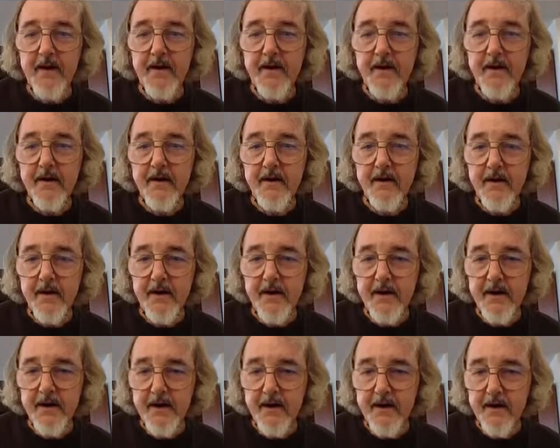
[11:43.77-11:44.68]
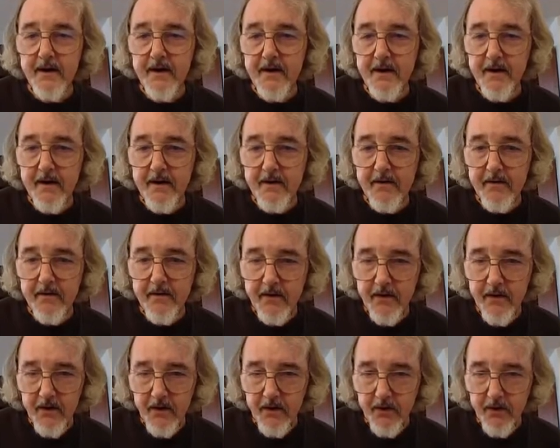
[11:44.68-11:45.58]
and here again, I
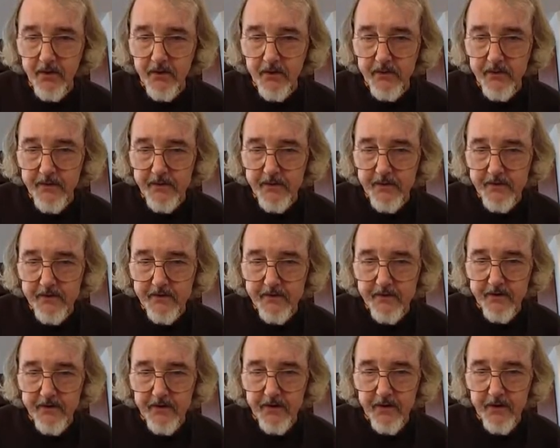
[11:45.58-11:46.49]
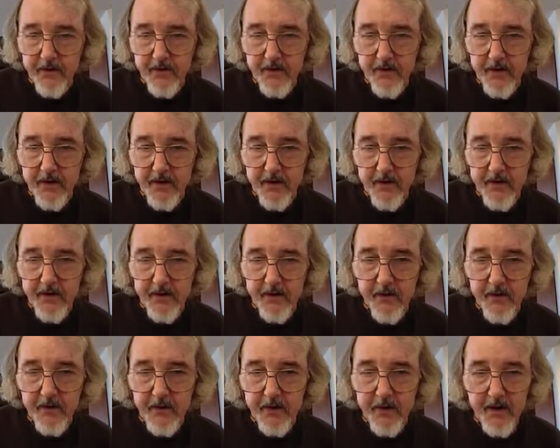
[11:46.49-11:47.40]
know that this is a known
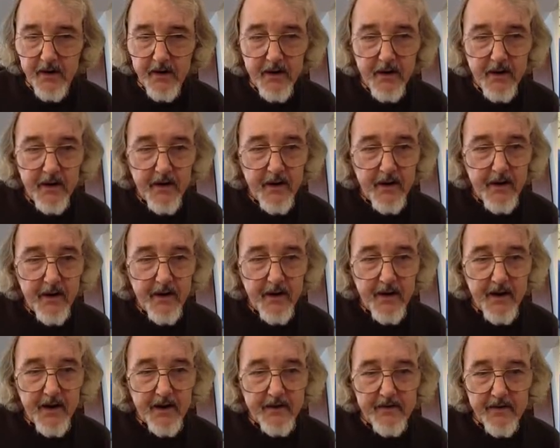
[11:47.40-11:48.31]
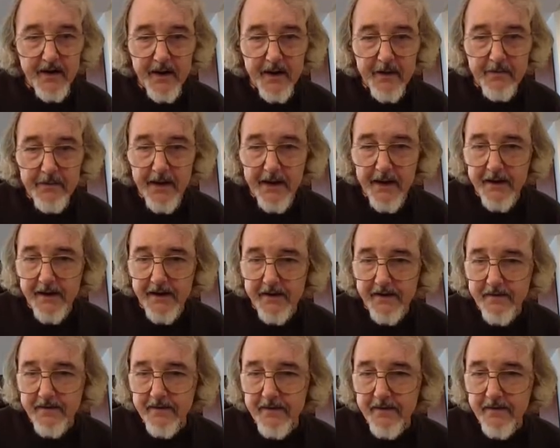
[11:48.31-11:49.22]
area where it has a lot of
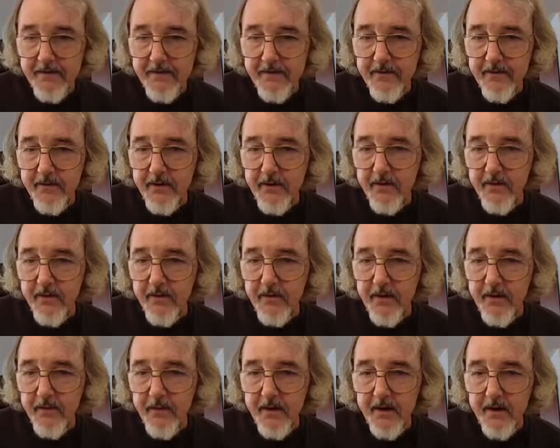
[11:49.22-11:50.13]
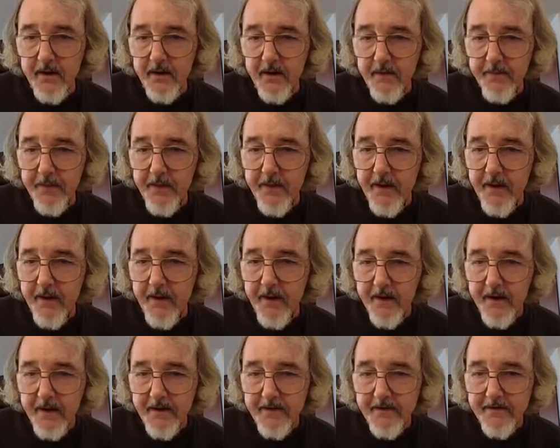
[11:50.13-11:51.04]
baddies, so we don't really want to
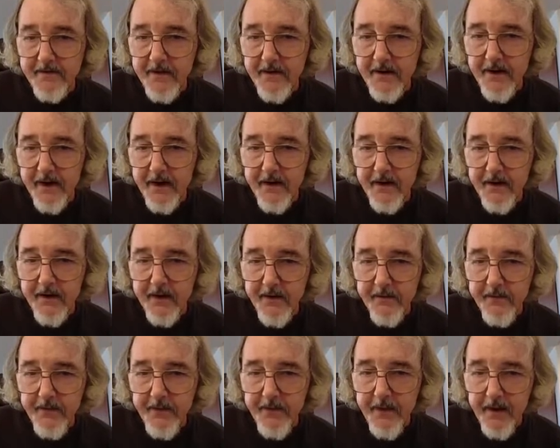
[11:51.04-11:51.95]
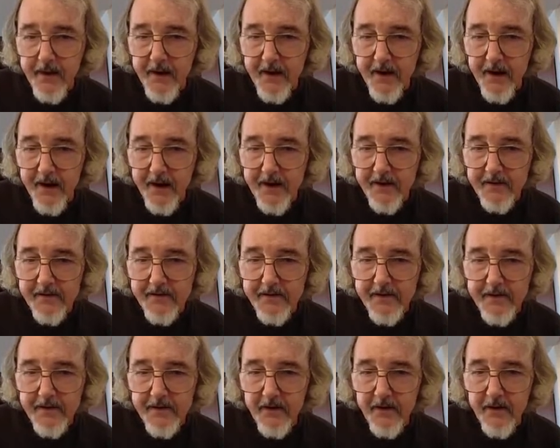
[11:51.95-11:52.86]
get stuck out here. I can
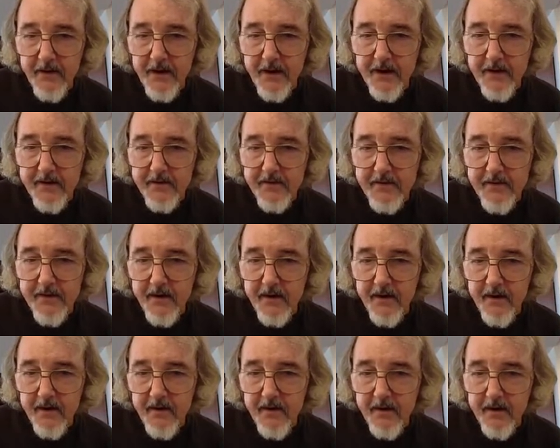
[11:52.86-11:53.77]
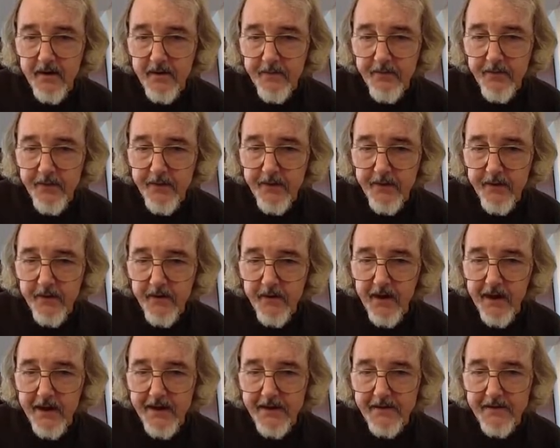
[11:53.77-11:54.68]
see though, I can see our uh,
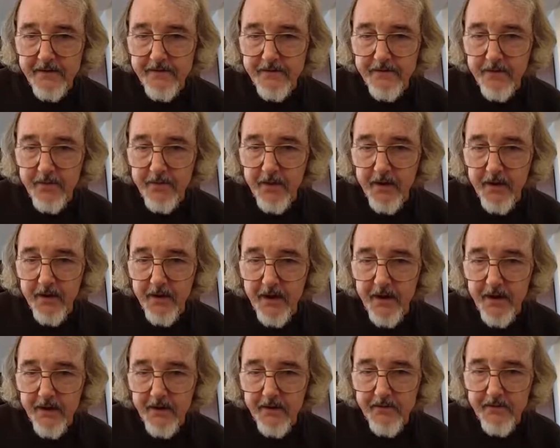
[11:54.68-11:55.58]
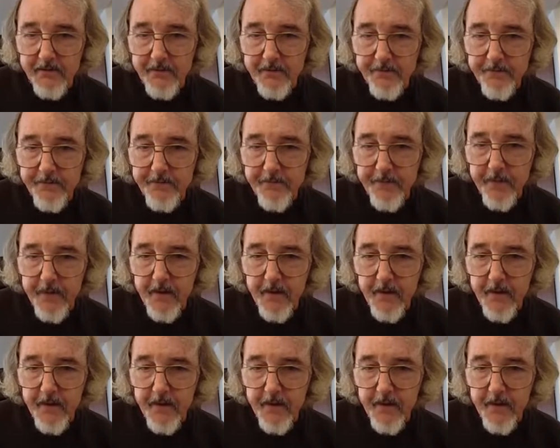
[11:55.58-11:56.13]
the lights from our house,